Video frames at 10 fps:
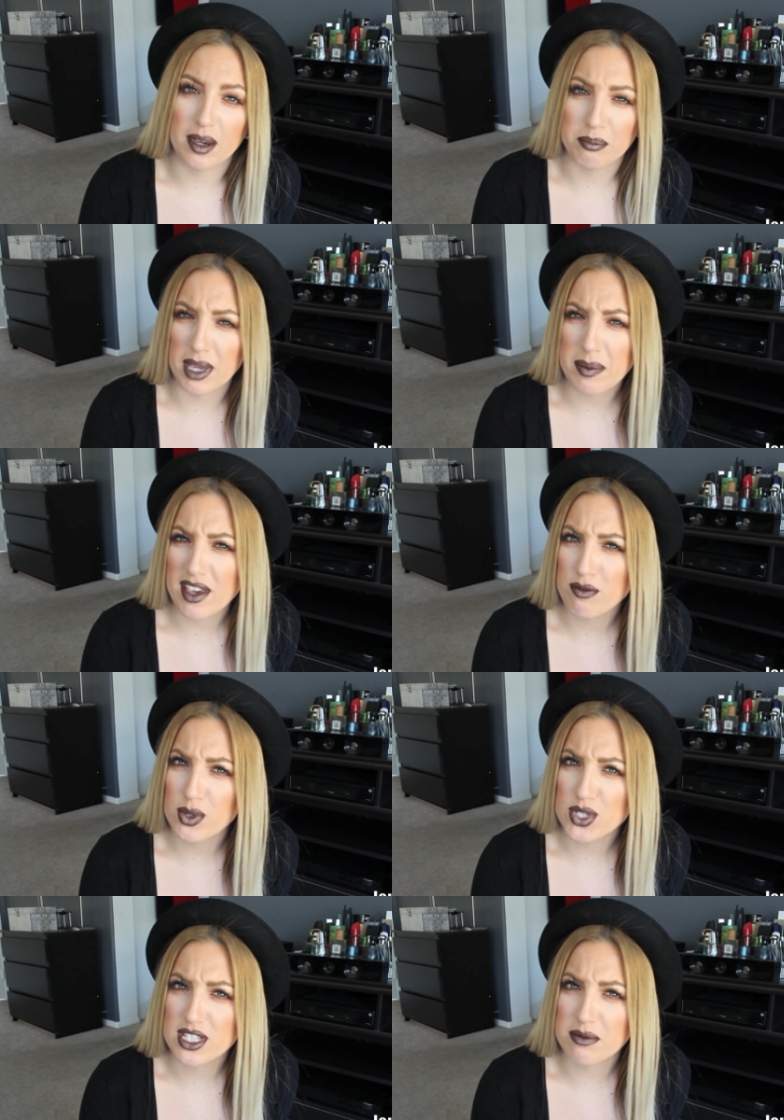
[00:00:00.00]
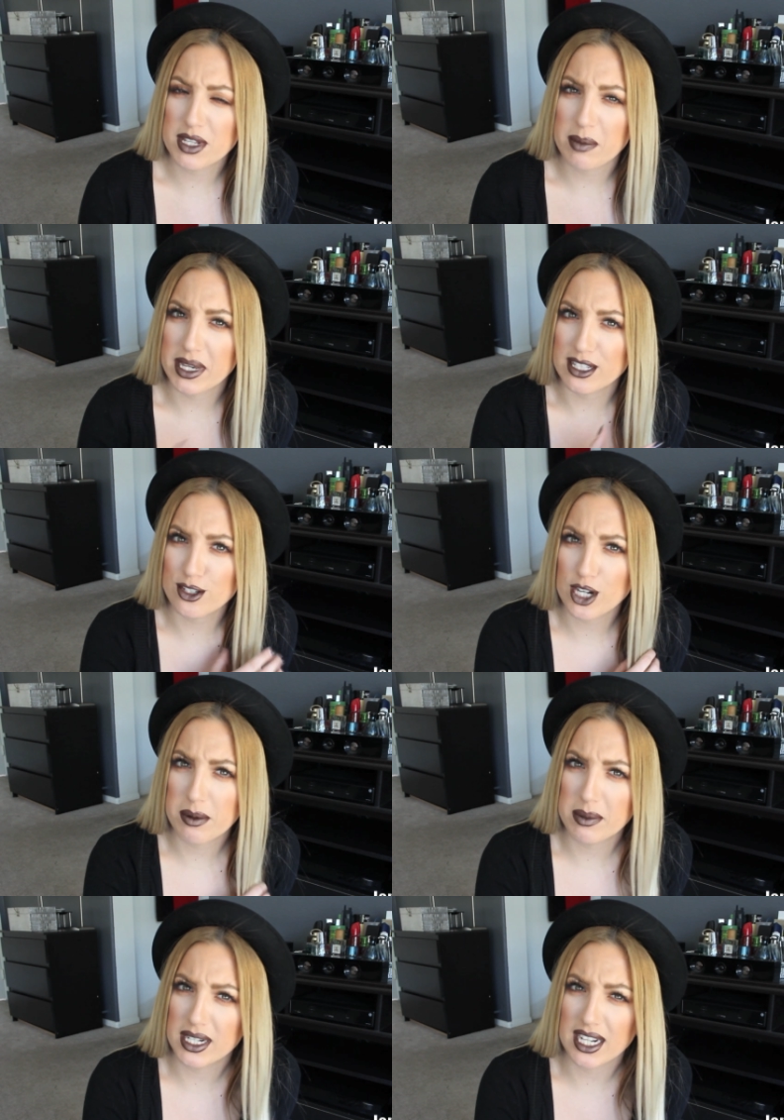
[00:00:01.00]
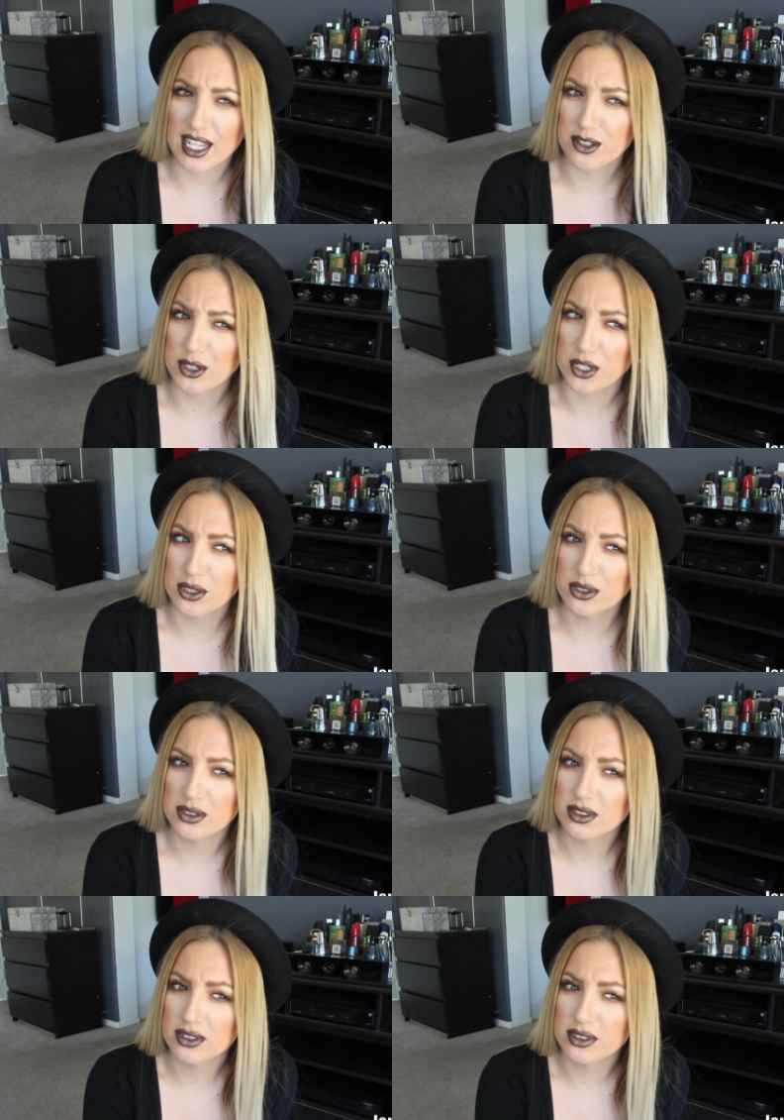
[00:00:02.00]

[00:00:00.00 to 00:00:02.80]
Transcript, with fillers: maybe I've posted something on my Instagram about it. I don't know.